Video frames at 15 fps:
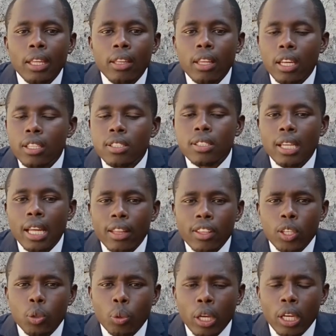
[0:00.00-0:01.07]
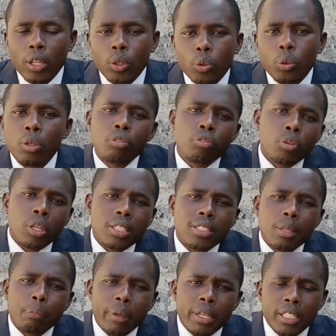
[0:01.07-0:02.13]
there is nothing you can do if you are
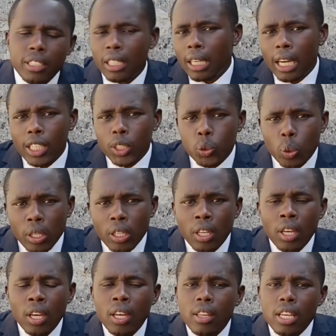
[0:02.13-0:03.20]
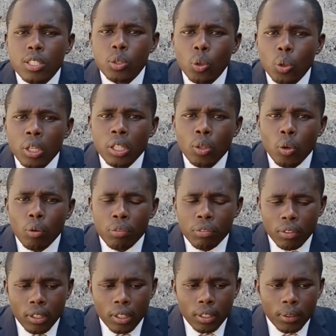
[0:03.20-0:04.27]
separated casually. There's no need of
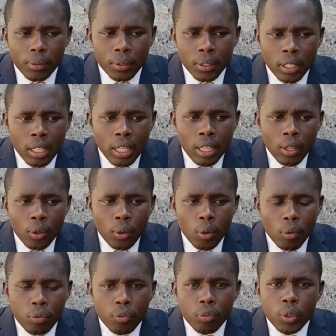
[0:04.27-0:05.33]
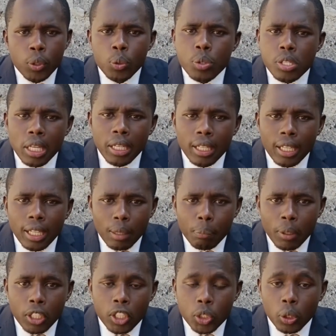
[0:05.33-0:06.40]
you sending an
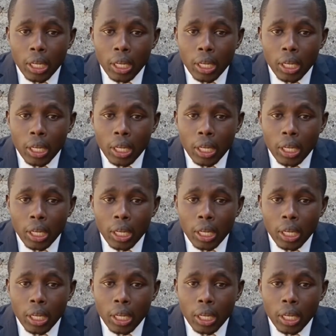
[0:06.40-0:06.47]
application